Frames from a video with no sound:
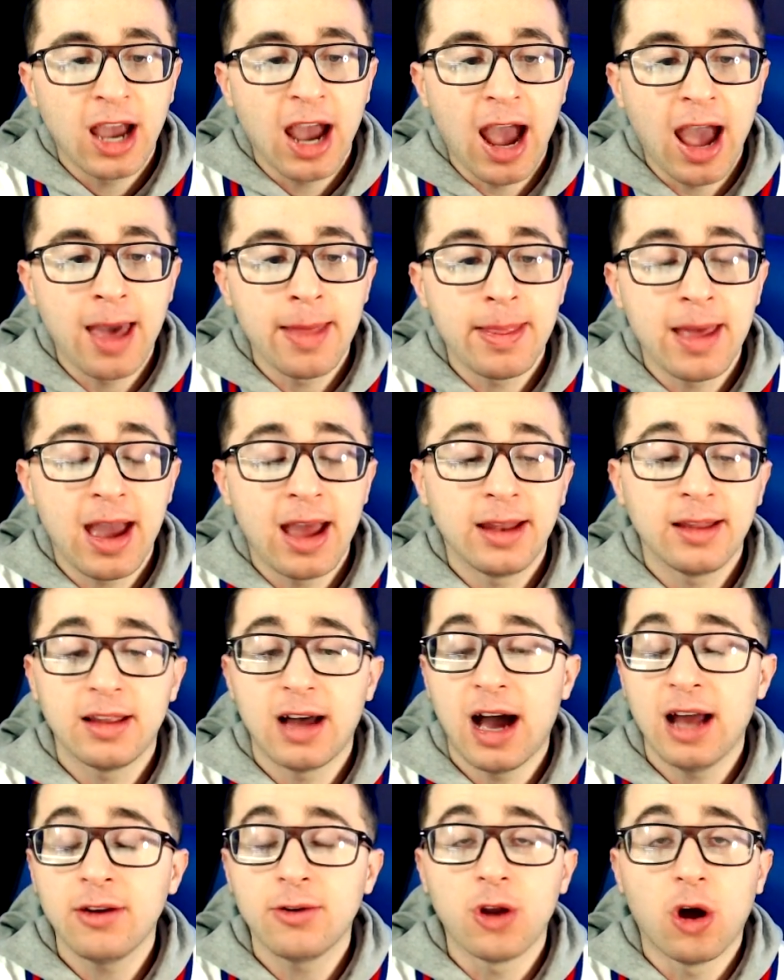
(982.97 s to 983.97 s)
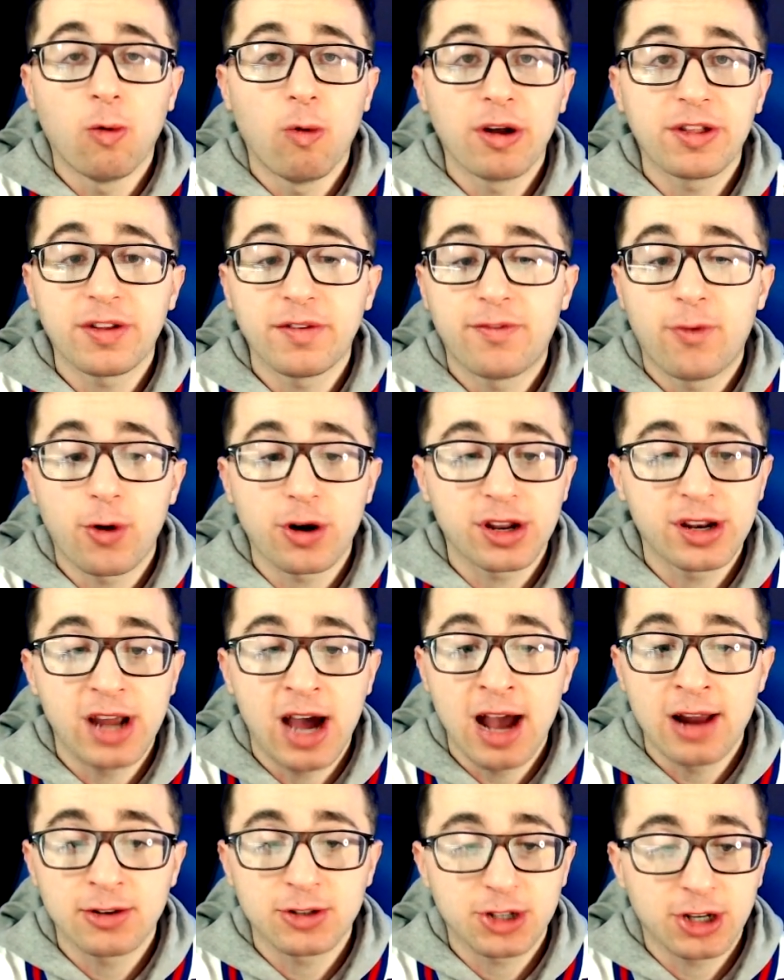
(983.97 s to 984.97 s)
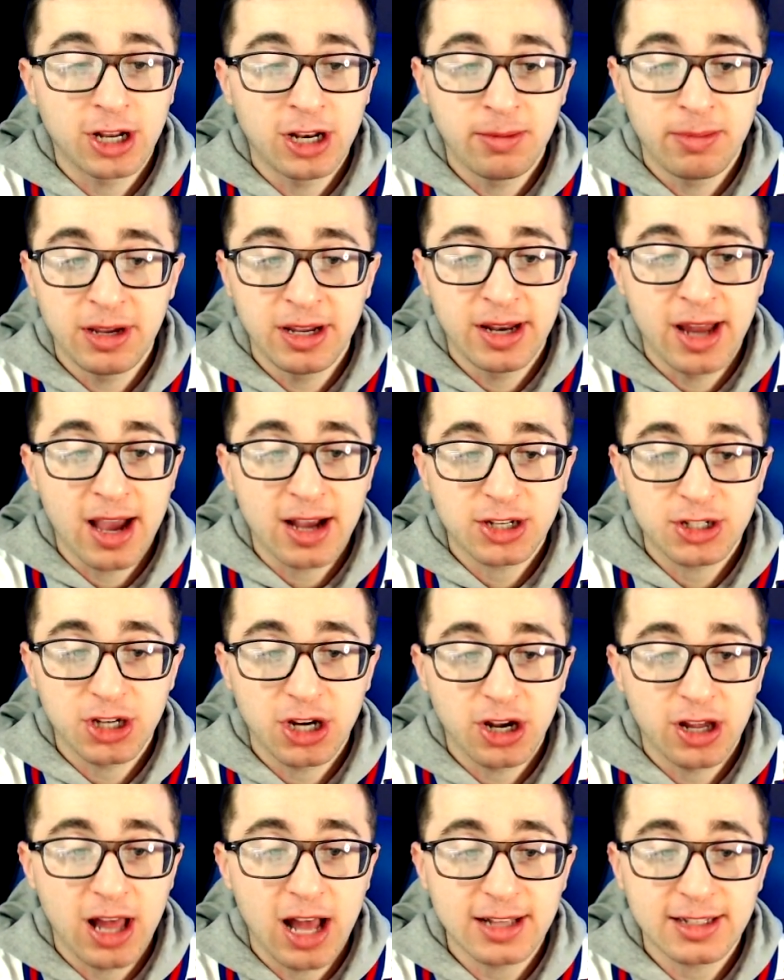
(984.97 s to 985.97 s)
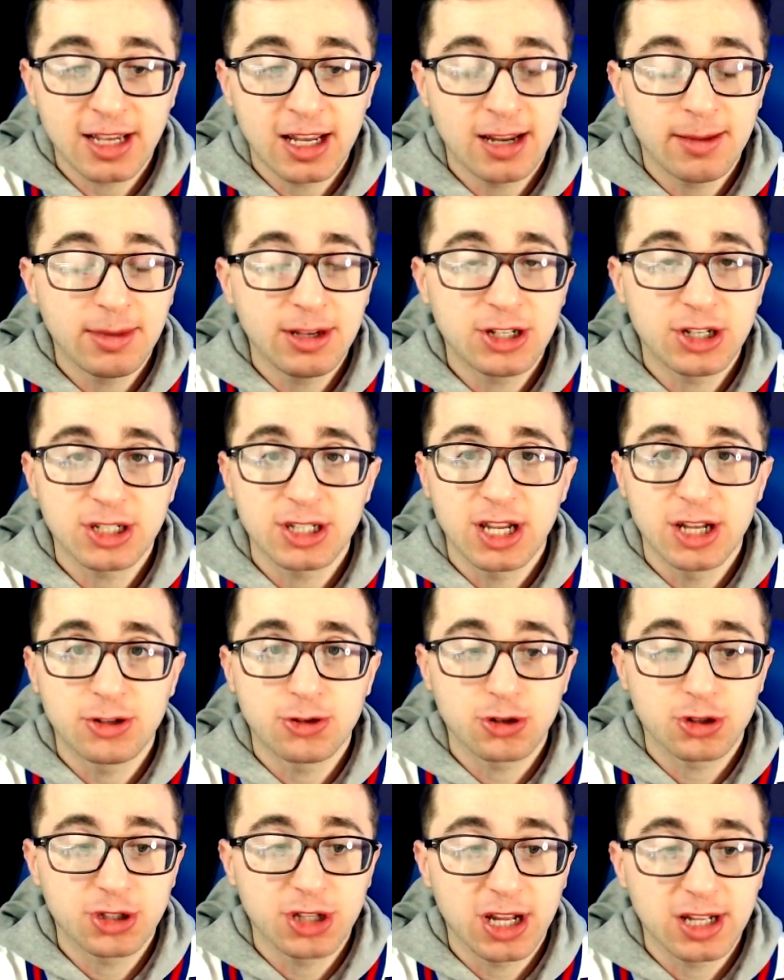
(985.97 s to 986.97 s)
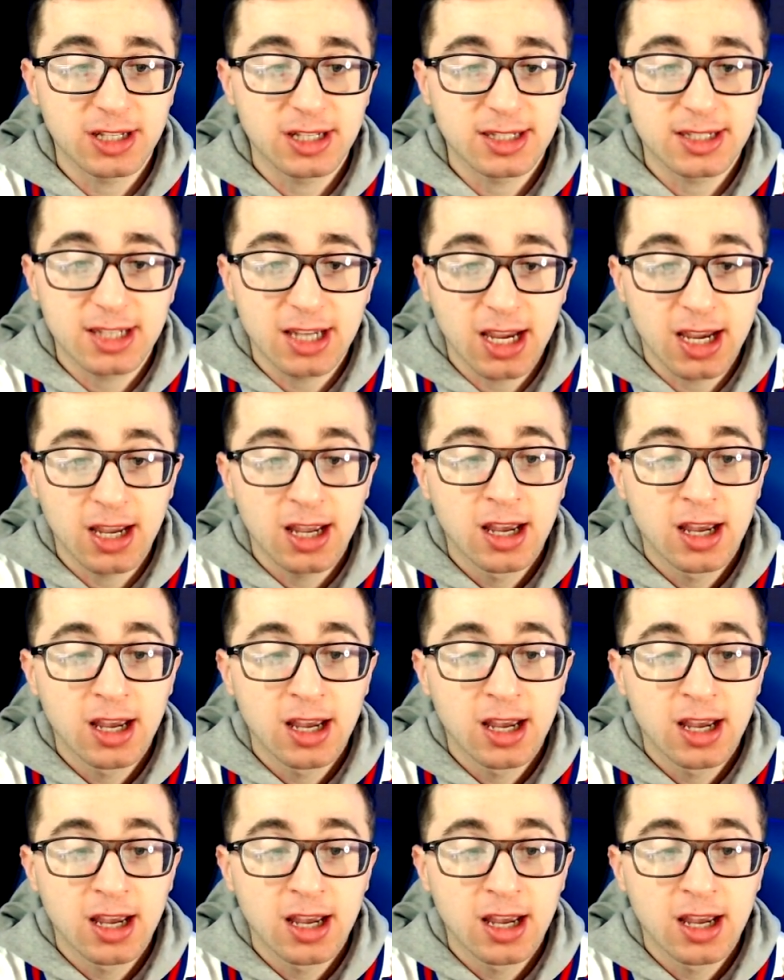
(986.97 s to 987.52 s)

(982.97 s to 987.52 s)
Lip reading: And then I don't know what the 49ers are going to be next year. That's going to be just interesting to see.